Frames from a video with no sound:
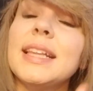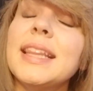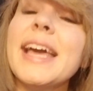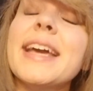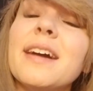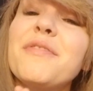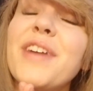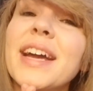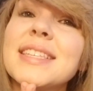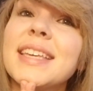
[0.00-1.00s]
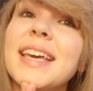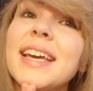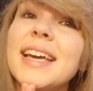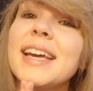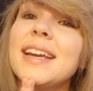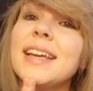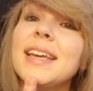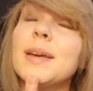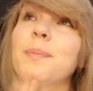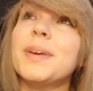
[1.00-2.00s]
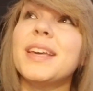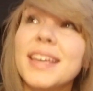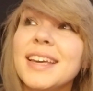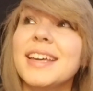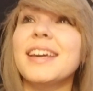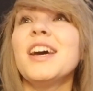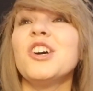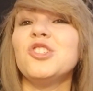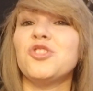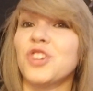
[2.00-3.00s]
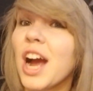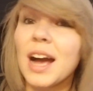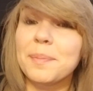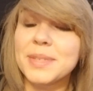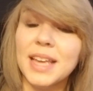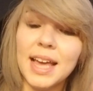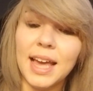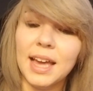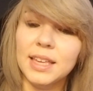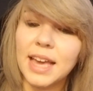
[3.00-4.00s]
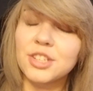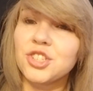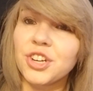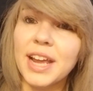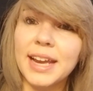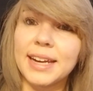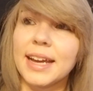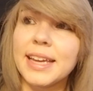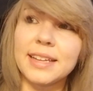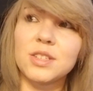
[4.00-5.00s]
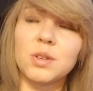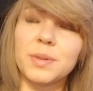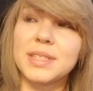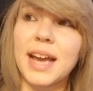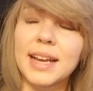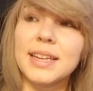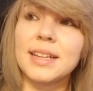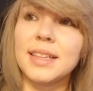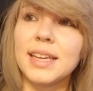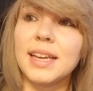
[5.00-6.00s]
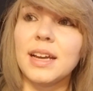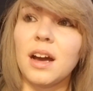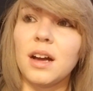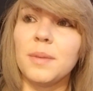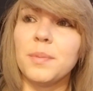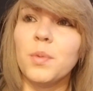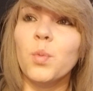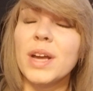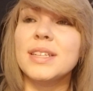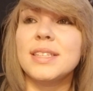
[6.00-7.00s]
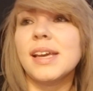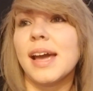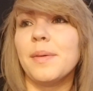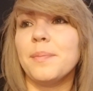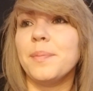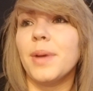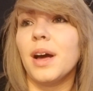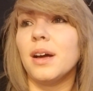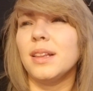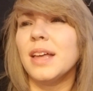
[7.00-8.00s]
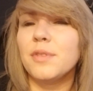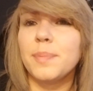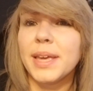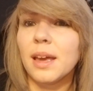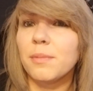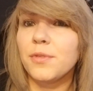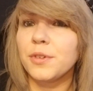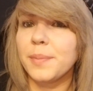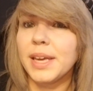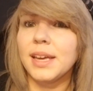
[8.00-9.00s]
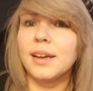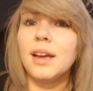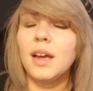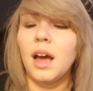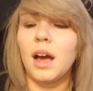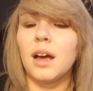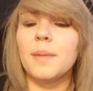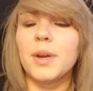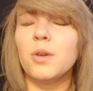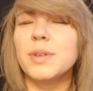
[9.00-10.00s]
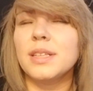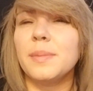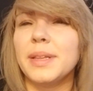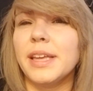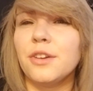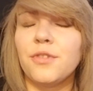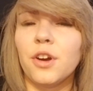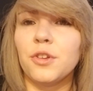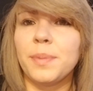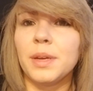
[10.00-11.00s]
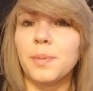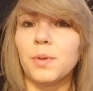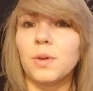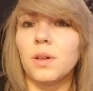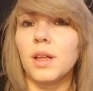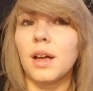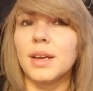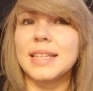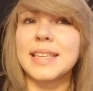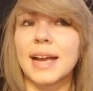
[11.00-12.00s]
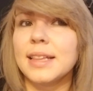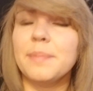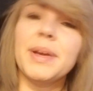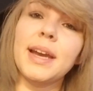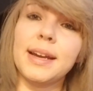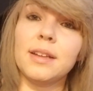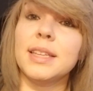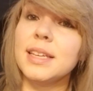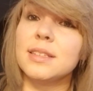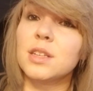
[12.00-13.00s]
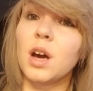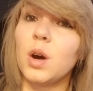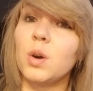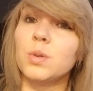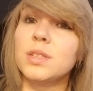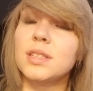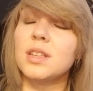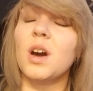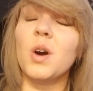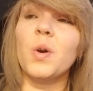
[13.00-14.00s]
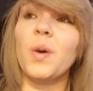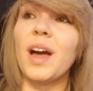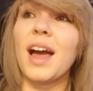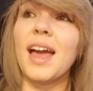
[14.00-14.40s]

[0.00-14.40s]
is a Lake Effect Kid EP dropped yesterday night. So it was technically Wednesday at 11 p.m. for me. I know it was a little bit later for other people. Exactly midnight on the East Coast. So